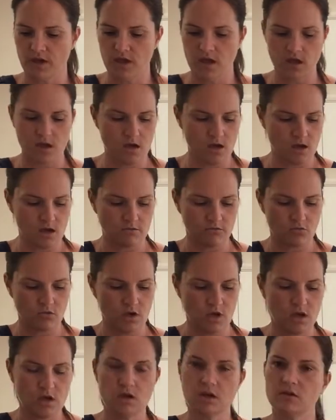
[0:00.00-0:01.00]
here or
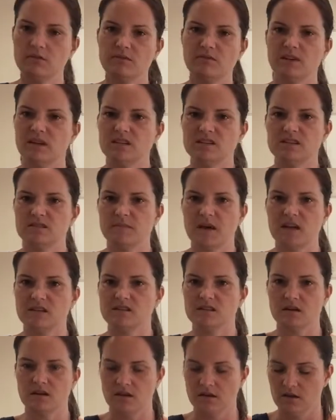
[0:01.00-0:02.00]
here, it really doesn't
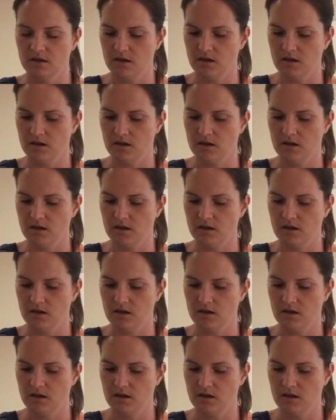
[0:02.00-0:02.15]
matter.